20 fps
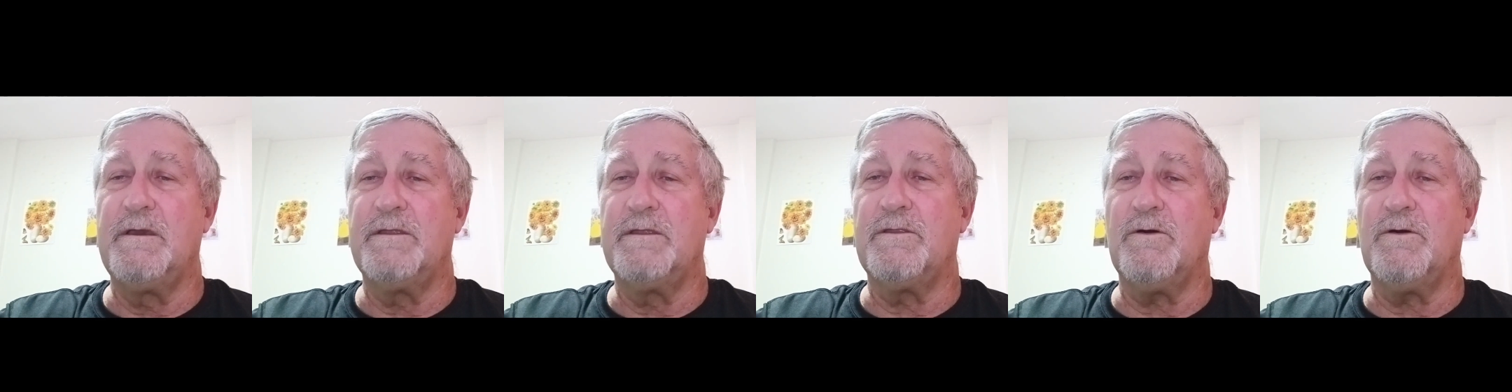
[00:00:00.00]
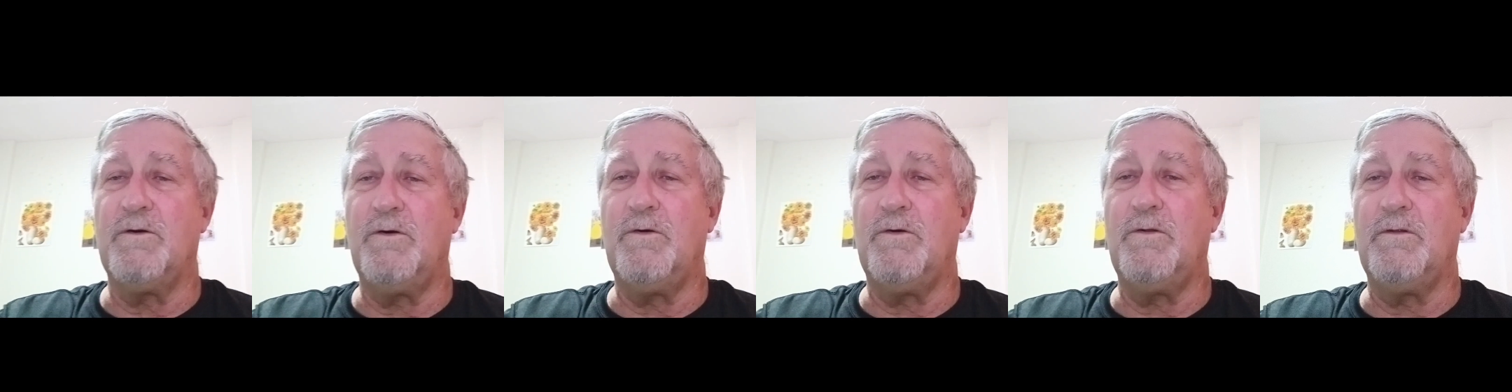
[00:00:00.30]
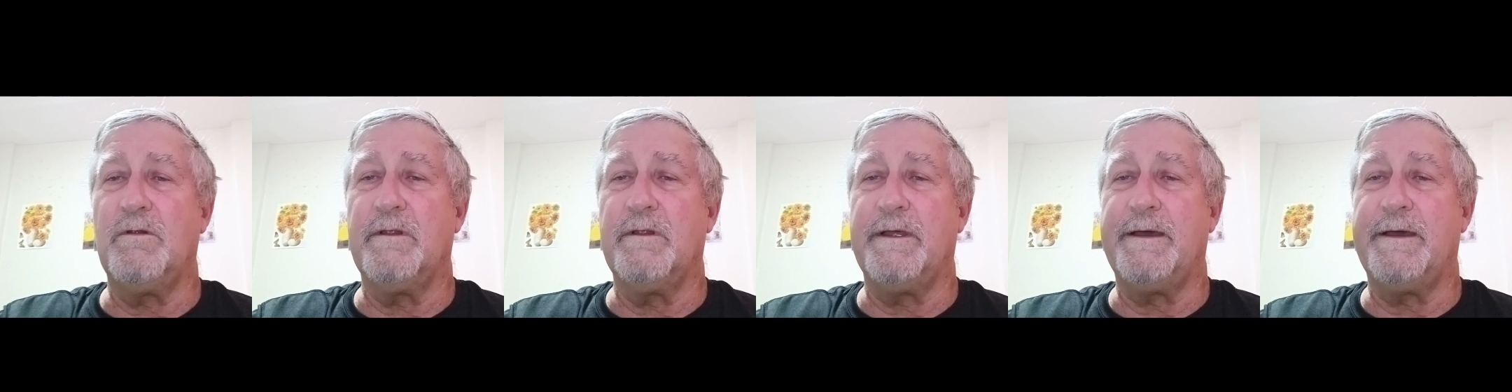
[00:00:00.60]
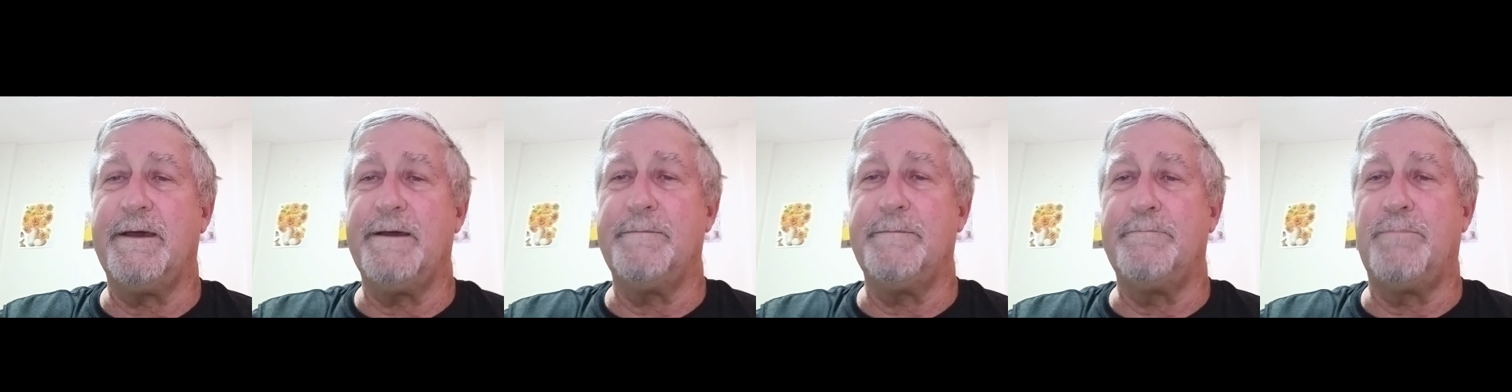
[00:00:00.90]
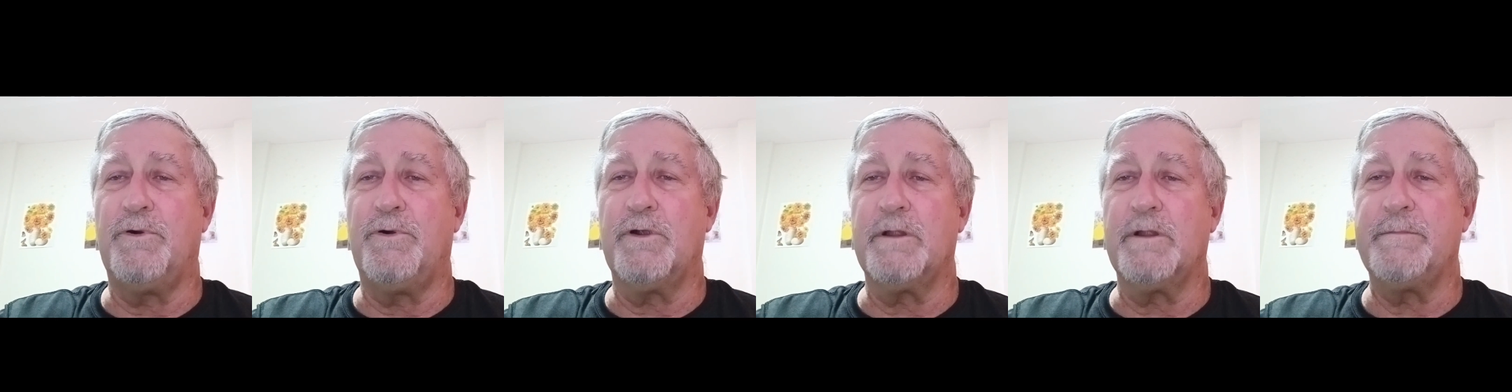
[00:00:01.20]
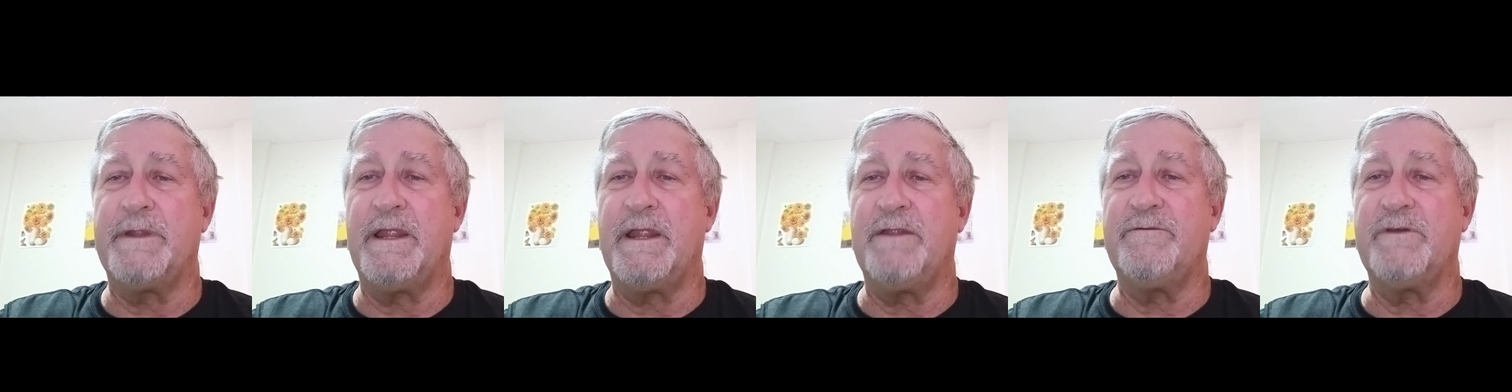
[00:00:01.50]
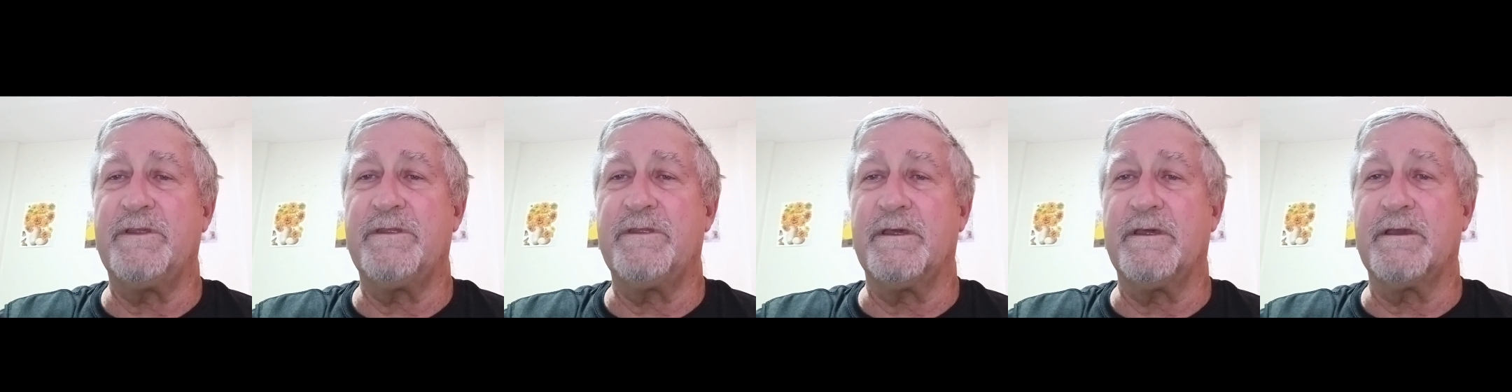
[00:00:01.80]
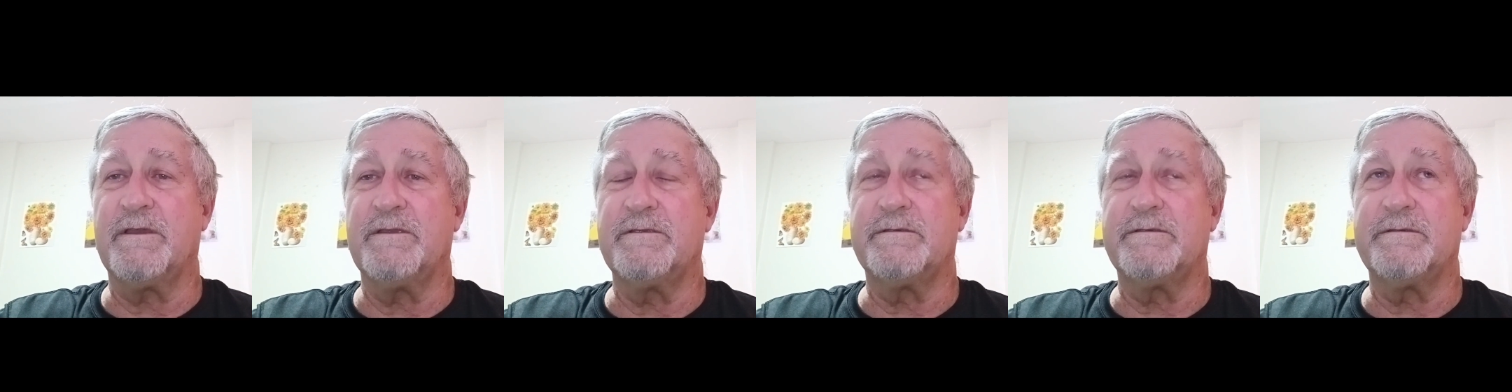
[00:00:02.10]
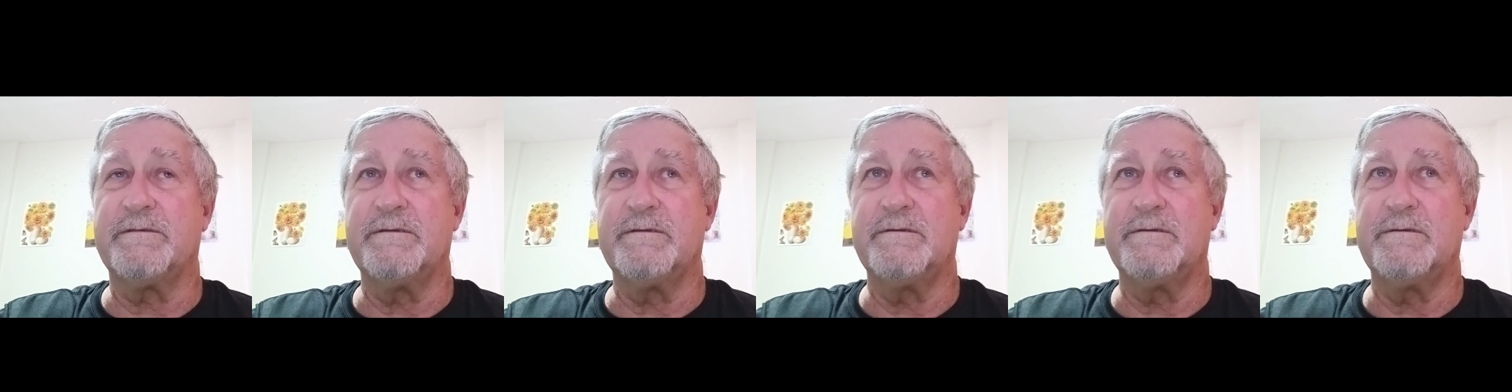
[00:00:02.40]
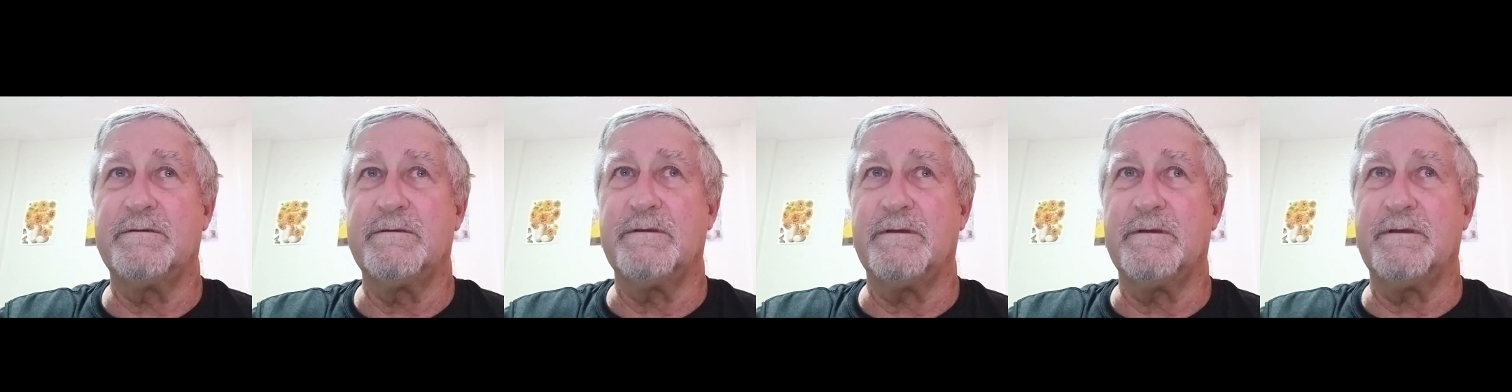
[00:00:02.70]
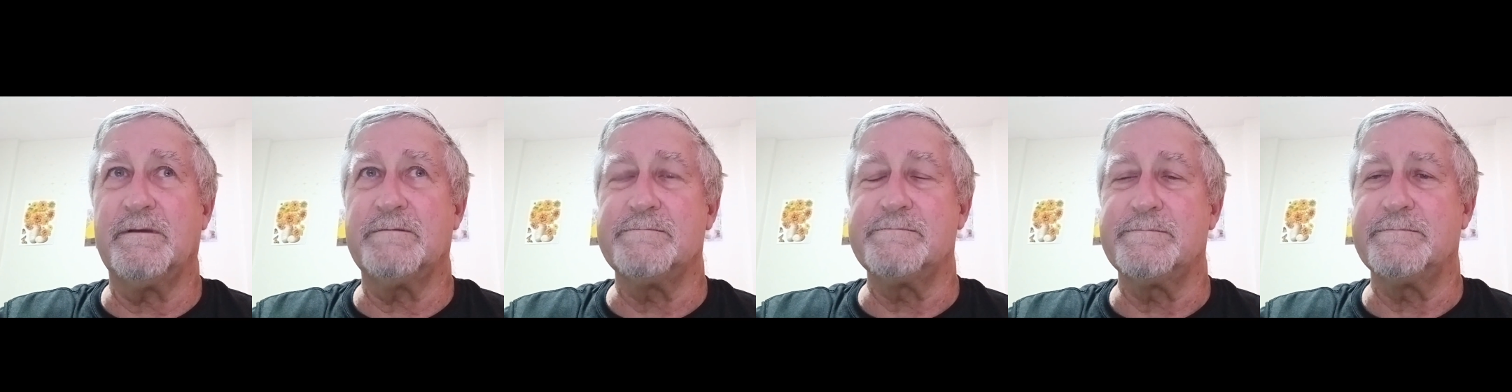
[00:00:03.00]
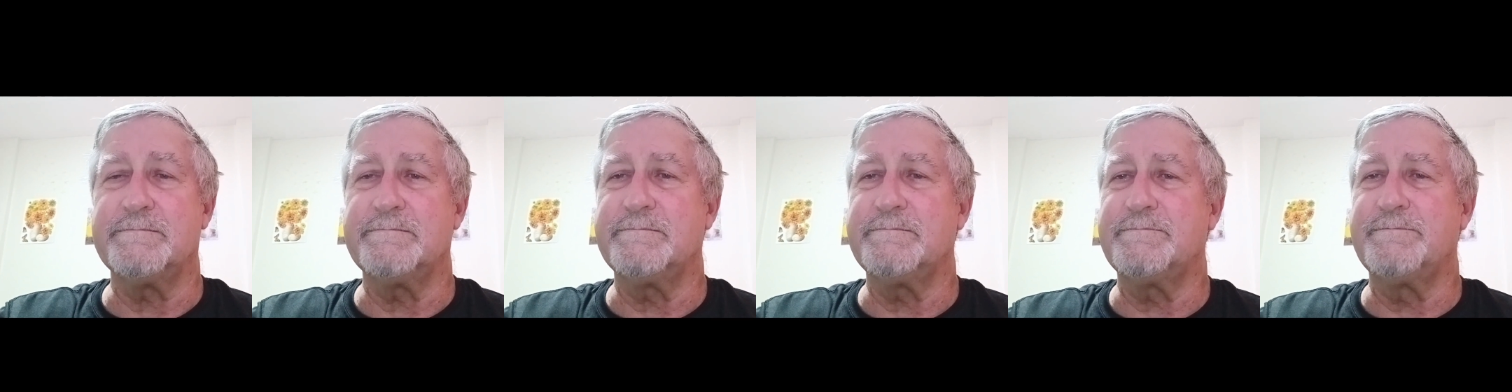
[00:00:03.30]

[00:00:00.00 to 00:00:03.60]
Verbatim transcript: the whole uh, boredom and envy thing is um,